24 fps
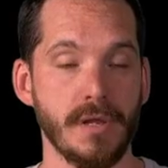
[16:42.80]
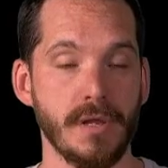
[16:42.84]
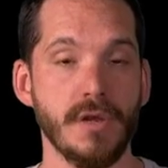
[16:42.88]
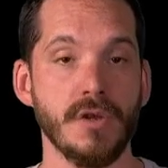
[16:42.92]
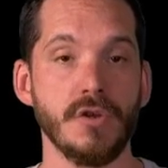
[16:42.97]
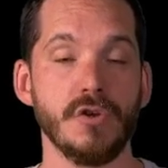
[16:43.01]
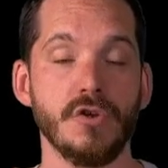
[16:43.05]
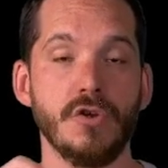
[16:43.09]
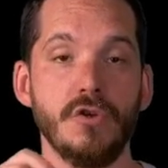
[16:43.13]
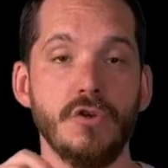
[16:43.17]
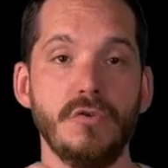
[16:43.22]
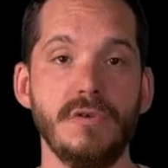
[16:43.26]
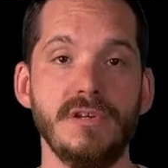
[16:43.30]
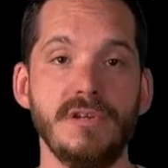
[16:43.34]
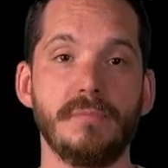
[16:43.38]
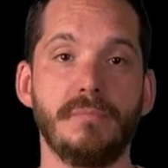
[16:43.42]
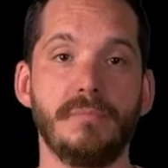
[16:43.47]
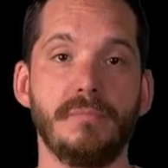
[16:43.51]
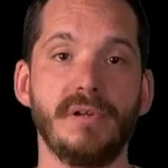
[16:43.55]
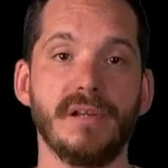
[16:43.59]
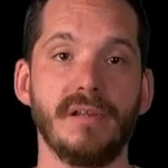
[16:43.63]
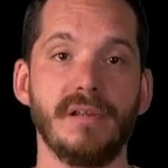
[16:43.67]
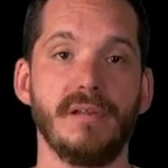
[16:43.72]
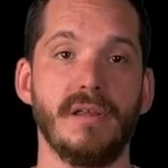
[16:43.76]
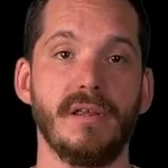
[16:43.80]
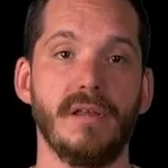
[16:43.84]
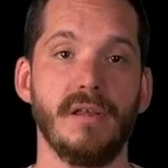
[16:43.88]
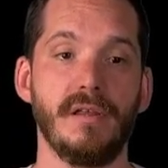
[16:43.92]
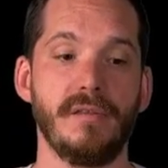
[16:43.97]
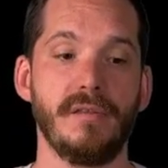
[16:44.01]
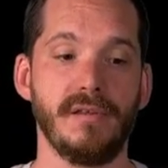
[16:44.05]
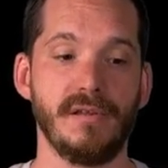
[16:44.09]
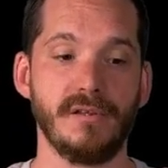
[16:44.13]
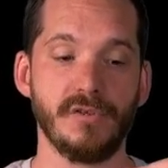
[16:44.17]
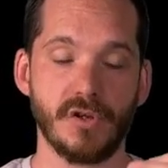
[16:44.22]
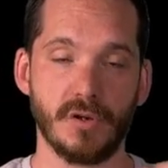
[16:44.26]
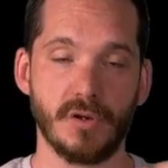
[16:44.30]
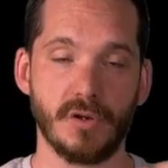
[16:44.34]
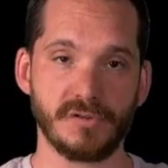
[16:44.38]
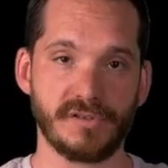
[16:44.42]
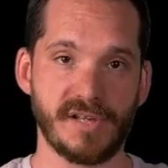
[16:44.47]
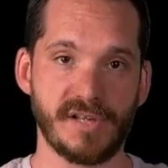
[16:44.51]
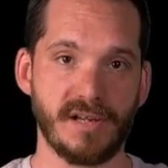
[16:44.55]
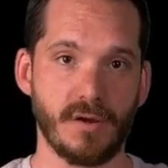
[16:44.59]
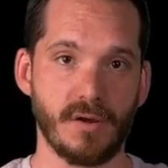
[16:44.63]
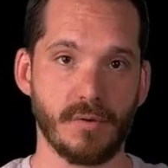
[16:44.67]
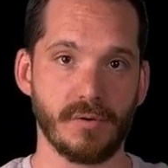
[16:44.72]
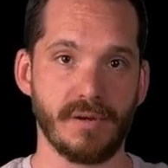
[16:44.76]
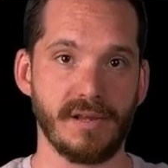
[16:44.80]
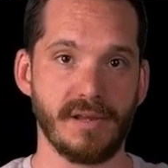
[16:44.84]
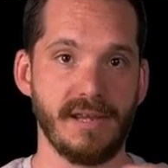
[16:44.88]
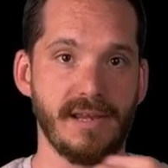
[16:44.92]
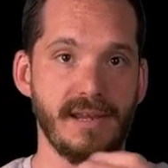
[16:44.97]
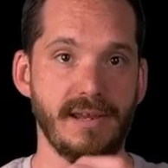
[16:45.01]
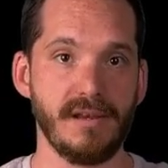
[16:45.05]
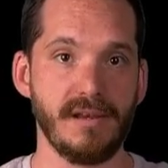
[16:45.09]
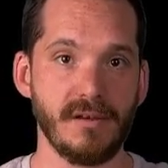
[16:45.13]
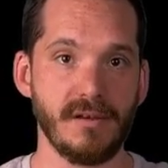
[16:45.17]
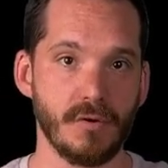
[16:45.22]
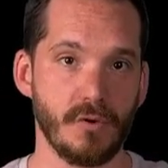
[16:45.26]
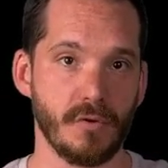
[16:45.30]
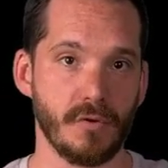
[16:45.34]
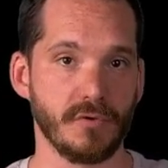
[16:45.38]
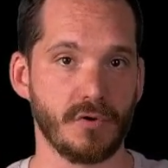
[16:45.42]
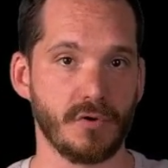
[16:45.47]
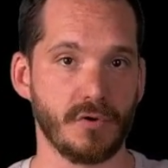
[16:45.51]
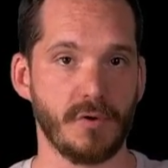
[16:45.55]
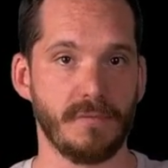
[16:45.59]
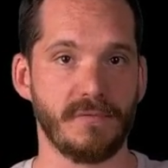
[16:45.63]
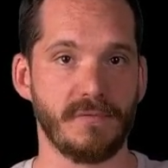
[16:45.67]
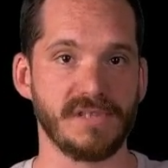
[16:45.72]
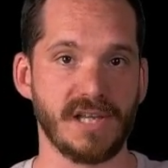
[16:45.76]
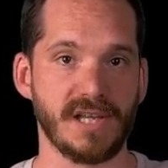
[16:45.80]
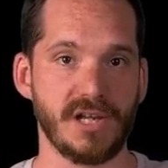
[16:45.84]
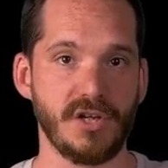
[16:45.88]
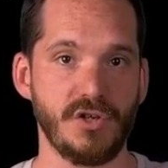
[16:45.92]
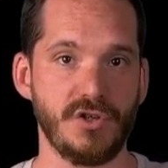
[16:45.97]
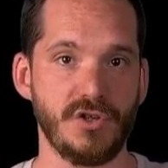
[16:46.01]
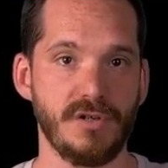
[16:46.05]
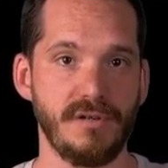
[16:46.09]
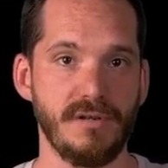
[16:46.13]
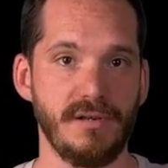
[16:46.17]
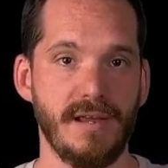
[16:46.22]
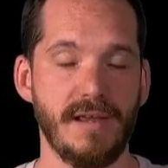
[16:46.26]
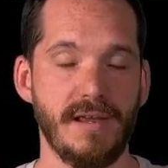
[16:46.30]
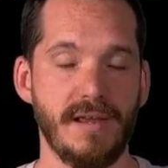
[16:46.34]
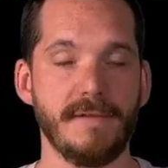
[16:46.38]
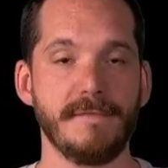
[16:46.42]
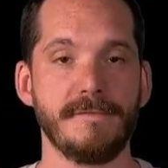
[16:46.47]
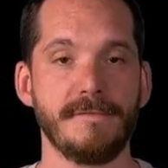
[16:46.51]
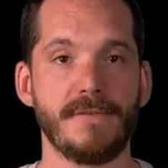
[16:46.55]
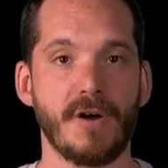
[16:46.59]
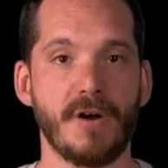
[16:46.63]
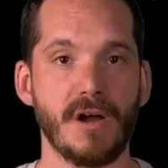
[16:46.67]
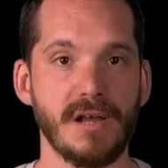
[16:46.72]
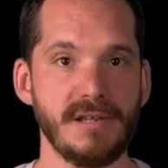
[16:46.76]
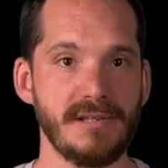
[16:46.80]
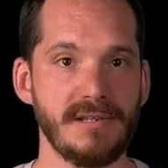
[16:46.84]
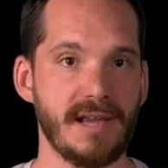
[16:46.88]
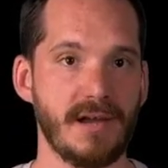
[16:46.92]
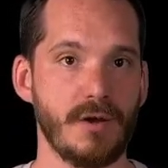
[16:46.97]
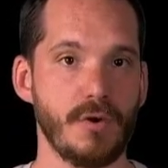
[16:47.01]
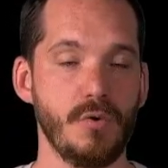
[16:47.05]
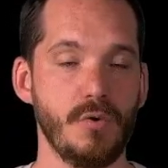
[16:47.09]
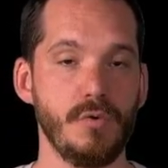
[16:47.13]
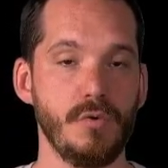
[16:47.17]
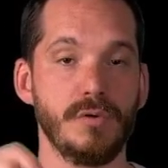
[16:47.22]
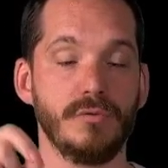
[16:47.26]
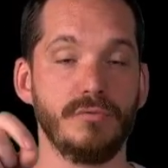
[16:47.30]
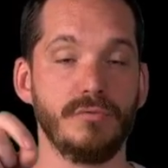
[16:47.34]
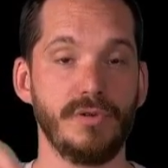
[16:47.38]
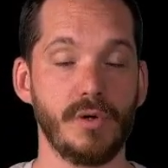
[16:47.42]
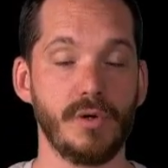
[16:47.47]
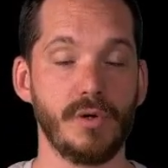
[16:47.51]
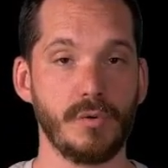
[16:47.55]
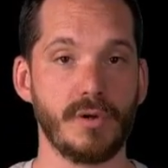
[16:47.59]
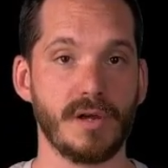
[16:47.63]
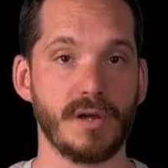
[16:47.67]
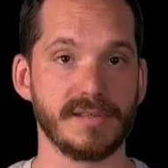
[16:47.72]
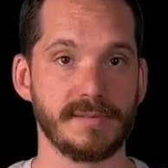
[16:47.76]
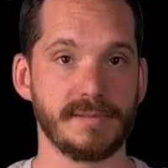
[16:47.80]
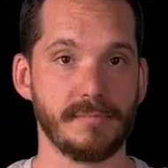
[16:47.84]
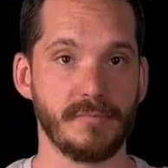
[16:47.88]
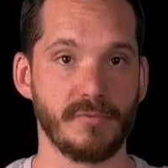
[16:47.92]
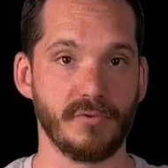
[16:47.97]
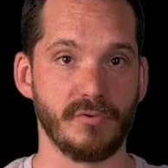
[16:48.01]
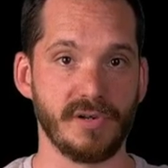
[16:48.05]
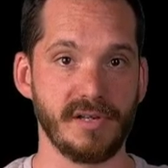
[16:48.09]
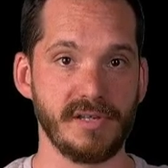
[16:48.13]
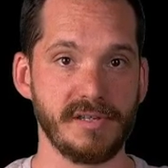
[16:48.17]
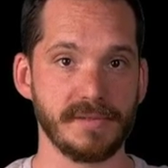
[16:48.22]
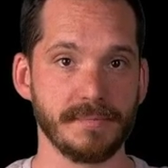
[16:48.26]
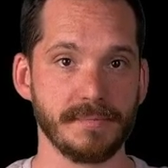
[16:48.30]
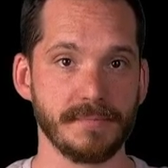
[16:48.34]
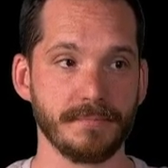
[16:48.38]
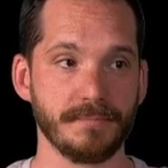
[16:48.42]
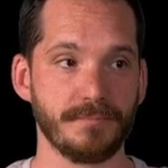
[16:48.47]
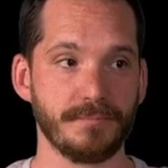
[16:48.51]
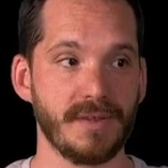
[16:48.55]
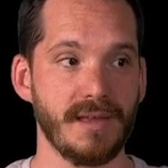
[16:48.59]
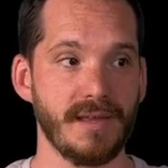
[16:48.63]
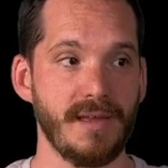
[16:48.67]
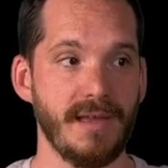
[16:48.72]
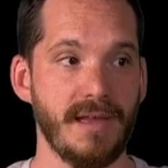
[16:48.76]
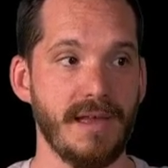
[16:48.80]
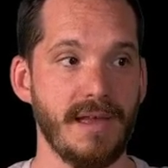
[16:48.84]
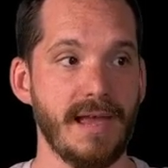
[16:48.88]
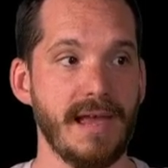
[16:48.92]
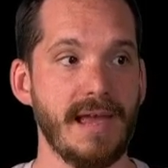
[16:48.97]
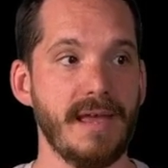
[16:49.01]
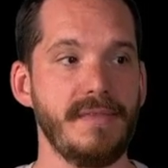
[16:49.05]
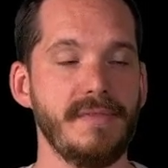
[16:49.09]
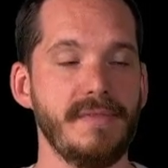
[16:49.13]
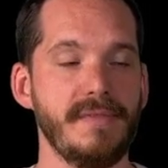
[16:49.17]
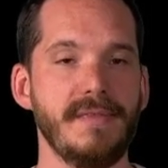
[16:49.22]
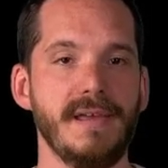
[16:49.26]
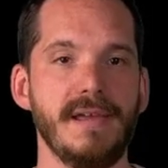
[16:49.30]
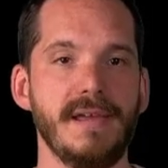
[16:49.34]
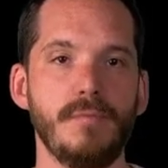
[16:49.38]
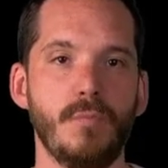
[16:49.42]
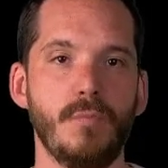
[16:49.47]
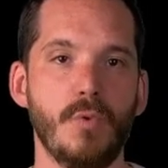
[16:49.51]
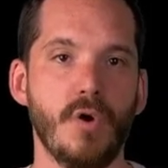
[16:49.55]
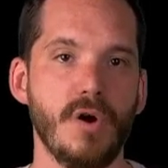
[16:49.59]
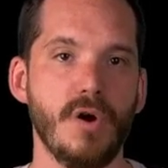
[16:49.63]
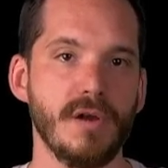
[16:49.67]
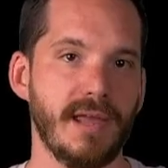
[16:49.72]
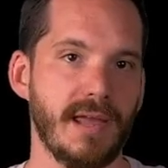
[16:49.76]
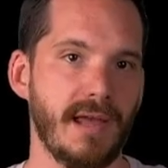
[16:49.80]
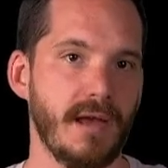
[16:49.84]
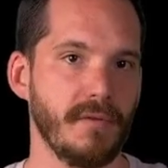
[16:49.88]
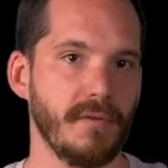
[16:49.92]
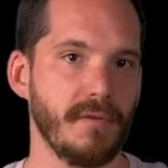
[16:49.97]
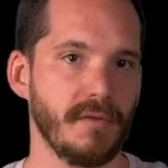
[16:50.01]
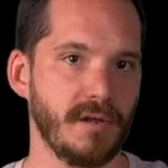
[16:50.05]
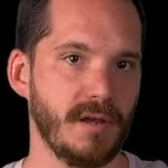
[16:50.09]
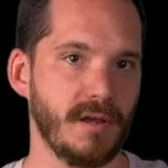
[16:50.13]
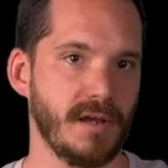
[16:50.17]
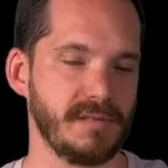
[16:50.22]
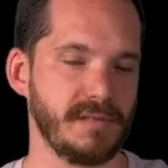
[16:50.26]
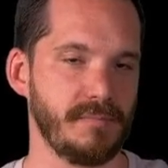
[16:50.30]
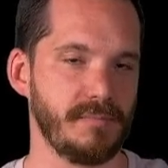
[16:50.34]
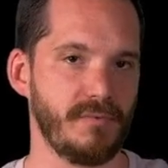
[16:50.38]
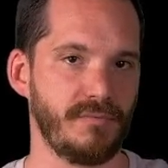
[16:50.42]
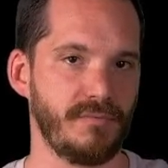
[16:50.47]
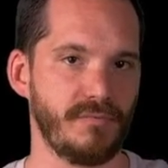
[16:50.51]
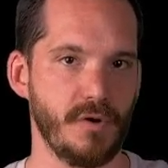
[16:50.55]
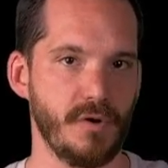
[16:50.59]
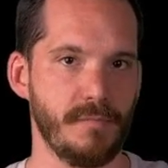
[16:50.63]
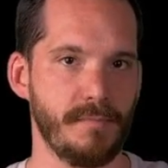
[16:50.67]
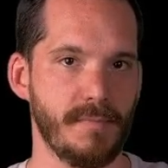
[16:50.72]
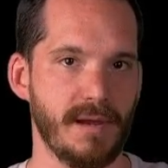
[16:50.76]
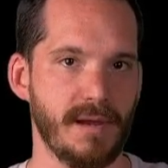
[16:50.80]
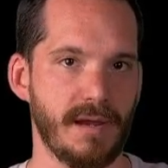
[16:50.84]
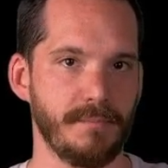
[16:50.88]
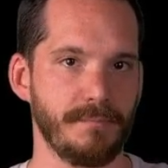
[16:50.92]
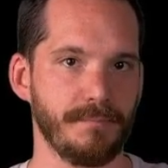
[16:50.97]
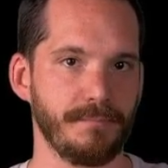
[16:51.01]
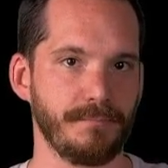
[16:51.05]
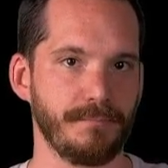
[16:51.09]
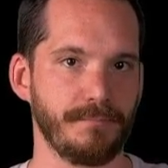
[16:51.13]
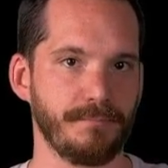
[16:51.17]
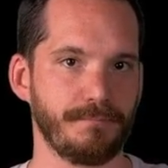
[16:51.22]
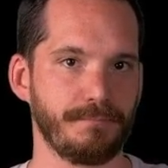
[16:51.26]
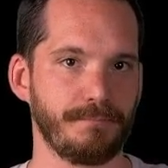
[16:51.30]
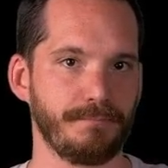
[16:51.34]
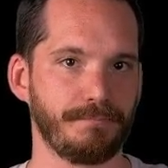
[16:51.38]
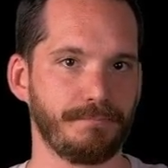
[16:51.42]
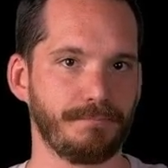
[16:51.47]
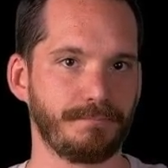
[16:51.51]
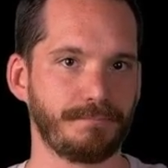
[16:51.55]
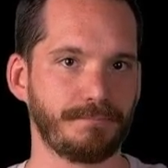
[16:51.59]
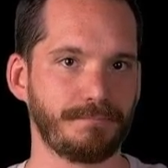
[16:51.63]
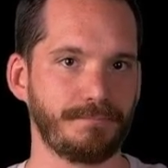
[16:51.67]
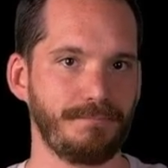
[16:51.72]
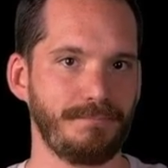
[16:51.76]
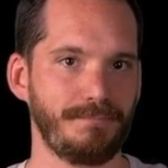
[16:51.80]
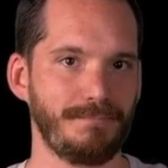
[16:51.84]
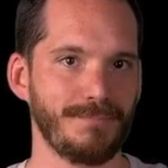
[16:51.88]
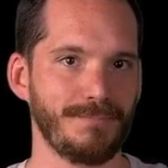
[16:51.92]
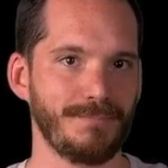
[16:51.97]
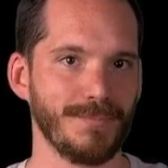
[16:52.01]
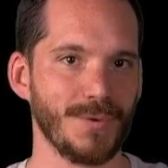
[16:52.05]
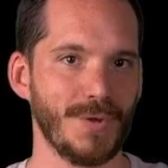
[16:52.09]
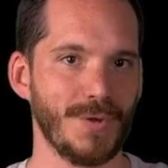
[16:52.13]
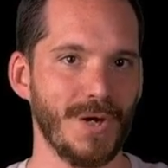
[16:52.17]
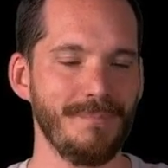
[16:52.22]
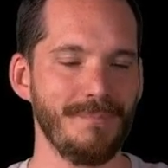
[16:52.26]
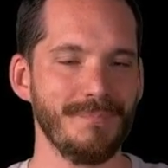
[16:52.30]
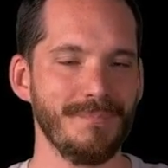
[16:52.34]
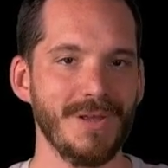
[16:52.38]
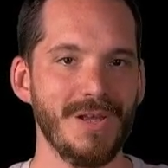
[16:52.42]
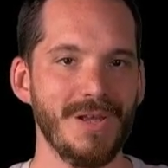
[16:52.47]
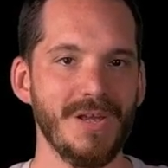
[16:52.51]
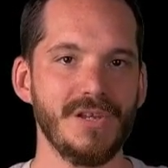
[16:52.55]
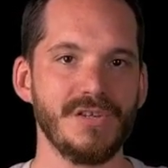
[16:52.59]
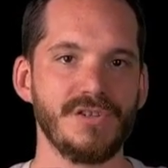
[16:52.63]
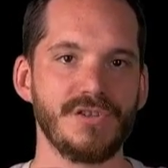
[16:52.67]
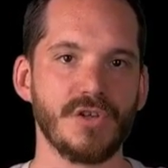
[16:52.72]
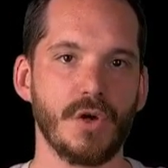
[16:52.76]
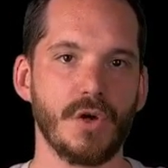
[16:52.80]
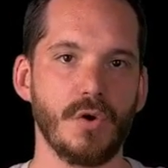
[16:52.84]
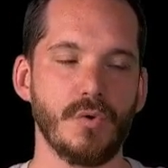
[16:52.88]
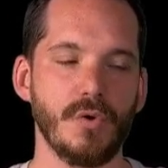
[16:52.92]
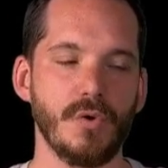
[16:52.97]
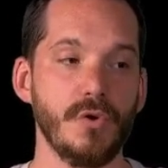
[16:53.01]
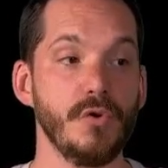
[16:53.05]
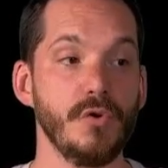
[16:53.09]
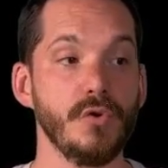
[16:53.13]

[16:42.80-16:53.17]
you need to bring the internal stakeholder in on the conversation, find out who the real customer is, and then work out the customer roadmap. Okay, so